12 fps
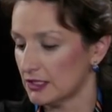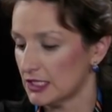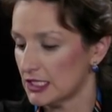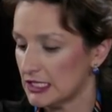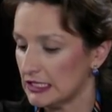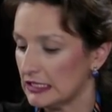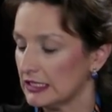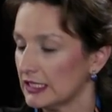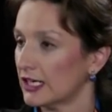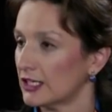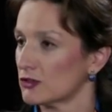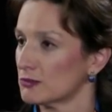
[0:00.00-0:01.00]
CT
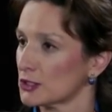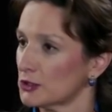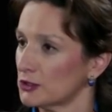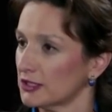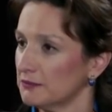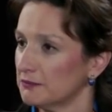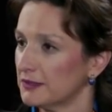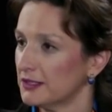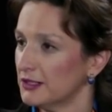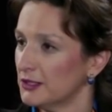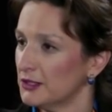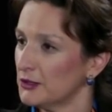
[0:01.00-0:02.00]
calcium scoring.
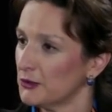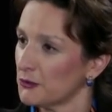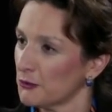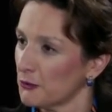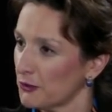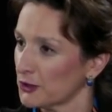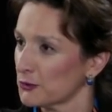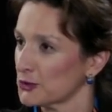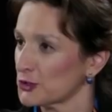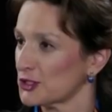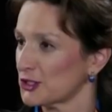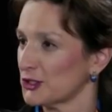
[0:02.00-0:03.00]

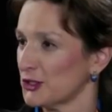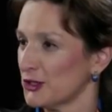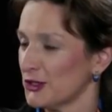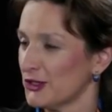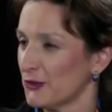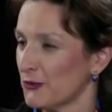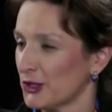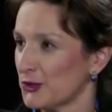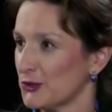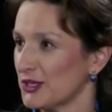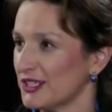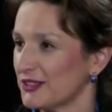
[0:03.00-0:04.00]
What you did?